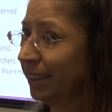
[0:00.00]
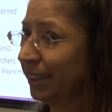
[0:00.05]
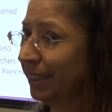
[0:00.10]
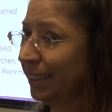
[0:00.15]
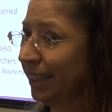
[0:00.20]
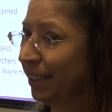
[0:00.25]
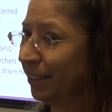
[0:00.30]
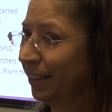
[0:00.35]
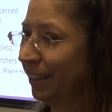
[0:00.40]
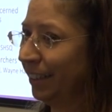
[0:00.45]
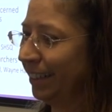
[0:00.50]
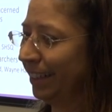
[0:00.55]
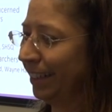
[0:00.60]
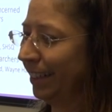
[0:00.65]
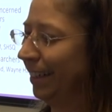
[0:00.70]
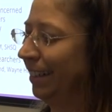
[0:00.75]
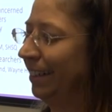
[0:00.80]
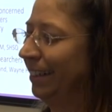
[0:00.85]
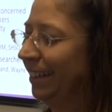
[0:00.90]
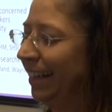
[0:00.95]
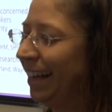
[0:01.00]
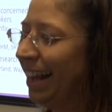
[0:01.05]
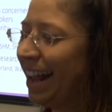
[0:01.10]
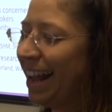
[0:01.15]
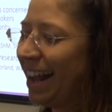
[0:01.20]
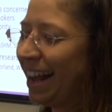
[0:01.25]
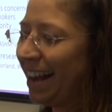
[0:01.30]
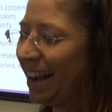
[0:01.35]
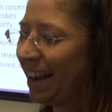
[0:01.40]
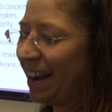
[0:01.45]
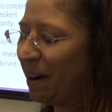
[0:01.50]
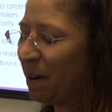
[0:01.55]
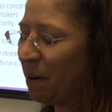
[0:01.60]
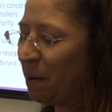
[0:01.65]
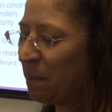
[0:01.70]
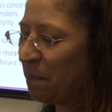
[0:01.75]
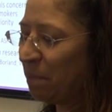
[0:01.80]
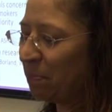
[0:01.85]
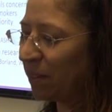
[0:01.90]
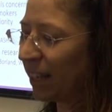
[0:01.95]
Is that all right?
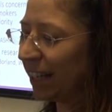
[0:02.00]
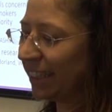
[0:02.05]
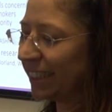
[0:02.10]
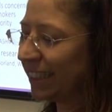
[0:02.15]
Okay.